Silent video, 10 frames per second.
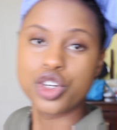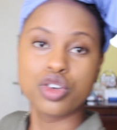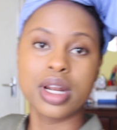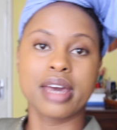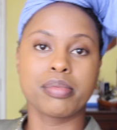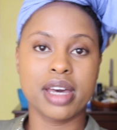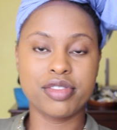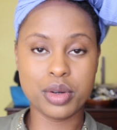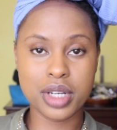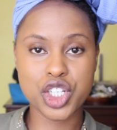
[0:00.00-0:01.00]
do like my
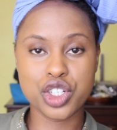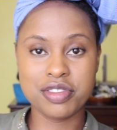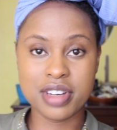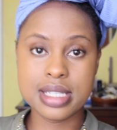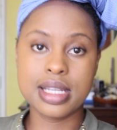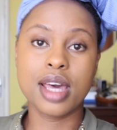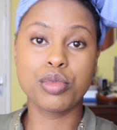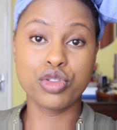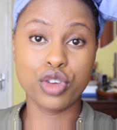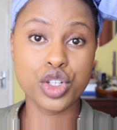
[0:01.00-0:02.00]
foundation first, then I
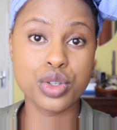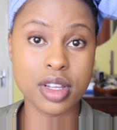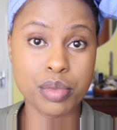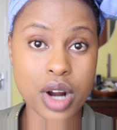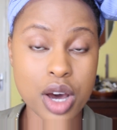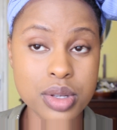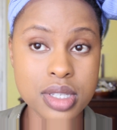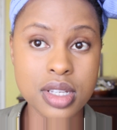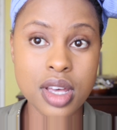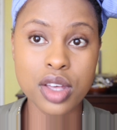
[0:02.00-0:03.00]
move on to the
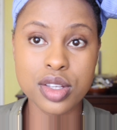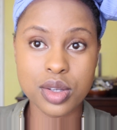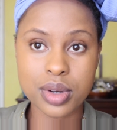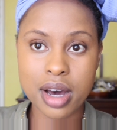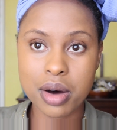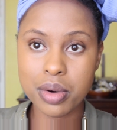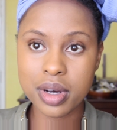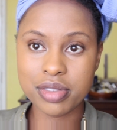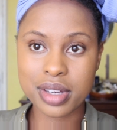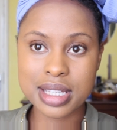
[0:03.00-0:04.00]
brows. So now
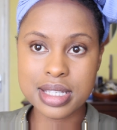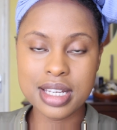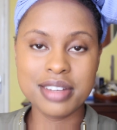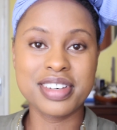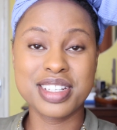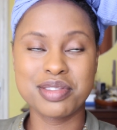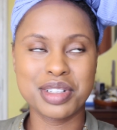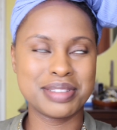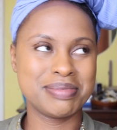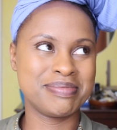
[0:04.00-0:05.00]
if you can see, first of
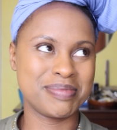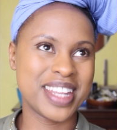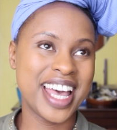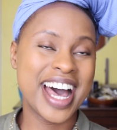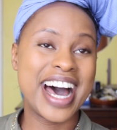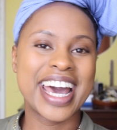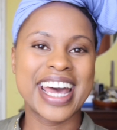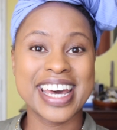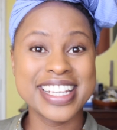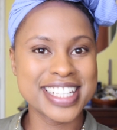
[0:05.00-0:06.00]
all,
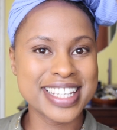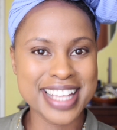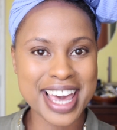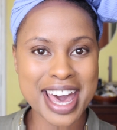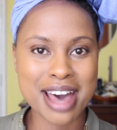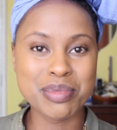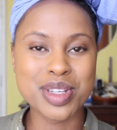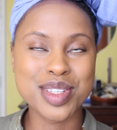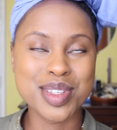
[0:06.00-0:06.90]
can I just say I'm